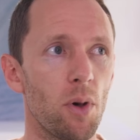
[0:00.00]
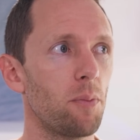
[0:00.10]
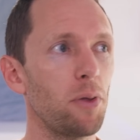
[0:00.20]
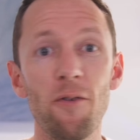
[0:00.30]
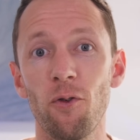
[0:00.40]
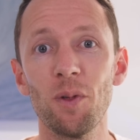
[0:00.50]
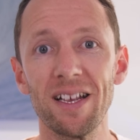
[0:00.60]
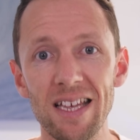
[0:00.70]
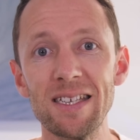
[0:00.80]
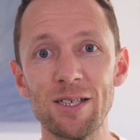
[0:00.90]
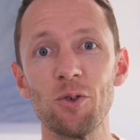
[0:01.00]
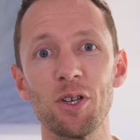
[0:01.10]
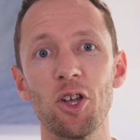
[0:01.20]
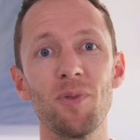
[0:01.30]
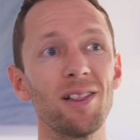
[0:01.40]
But a platform like this is
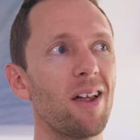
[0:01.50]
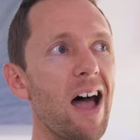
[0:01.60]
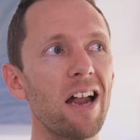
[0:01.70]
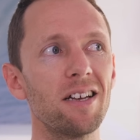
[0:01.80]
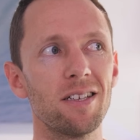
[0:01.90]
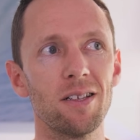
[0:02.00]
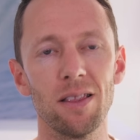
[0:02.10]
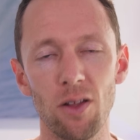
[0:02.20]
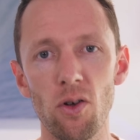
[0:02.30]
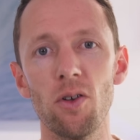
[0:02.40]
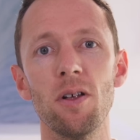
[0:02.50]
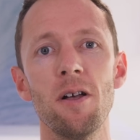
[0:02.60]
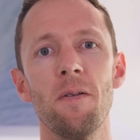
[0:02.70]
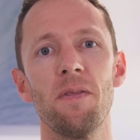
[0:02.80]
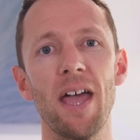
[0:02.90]
also going to be a lot harder to learn
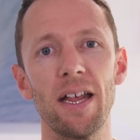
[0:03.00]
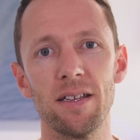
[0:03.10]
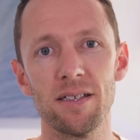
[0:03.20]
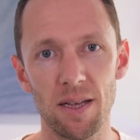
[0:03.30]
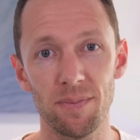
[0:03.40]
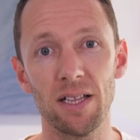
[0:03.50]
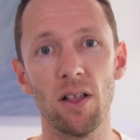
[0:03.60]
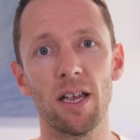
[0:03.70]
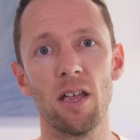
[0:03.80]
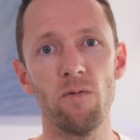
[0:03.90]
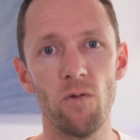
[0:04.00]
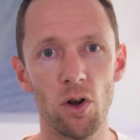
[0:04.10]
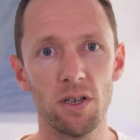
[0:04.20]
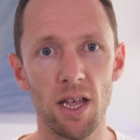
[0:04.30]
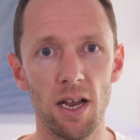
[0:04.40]
than something like
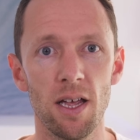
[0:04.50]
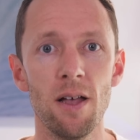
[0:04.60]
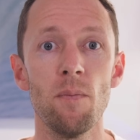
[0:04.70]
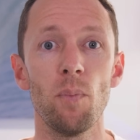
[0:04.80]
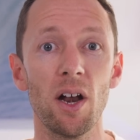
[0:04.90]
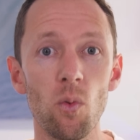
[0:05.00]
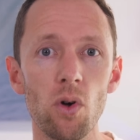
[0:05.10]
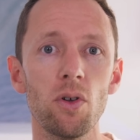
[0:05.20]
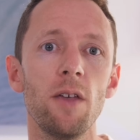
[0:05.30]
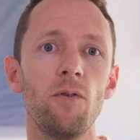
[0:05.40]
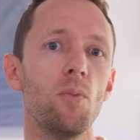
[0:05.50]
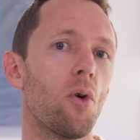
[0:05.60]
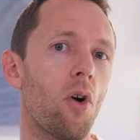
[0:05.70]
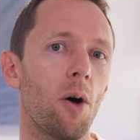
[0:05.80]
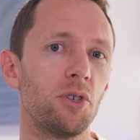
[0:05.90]
ConvertKit, but it will give you
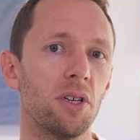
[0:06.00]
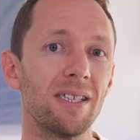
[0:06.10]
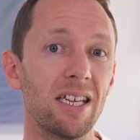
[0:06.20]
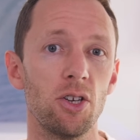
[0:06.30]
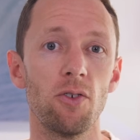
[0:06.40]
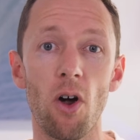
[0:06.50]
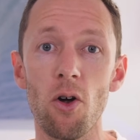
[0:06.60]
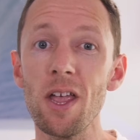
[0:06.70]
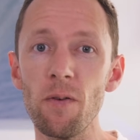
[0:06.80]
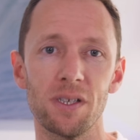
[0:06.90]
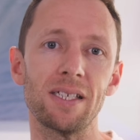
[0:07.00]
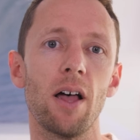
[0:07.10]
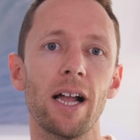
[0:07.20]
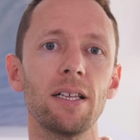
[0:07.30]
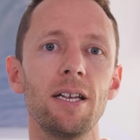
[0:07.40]
more options as you grow if it's
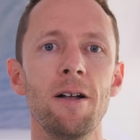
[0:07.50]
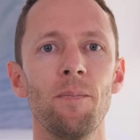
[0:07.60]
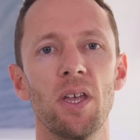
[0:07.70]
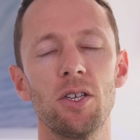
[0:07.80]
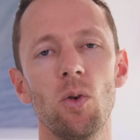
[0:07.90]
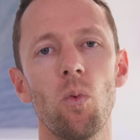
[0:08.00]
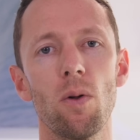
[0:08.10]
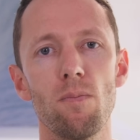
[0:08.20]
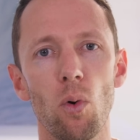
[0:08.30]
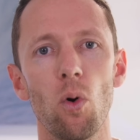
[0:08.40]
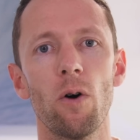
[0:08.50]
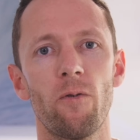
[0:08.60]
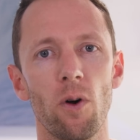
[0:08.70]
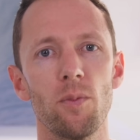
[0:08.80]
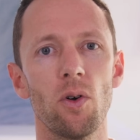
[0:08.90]
likely that you want more
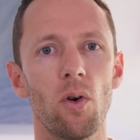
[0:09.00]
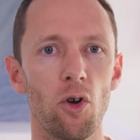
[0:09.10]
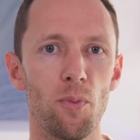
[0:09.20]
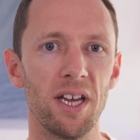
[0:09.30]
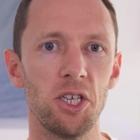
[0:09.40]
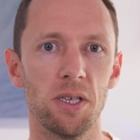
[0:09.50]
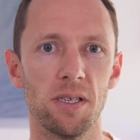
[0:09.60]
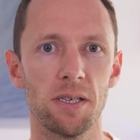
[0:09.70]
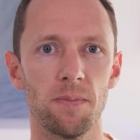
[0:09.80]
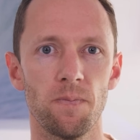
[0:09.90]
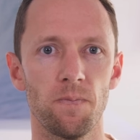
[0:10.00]
from your automations.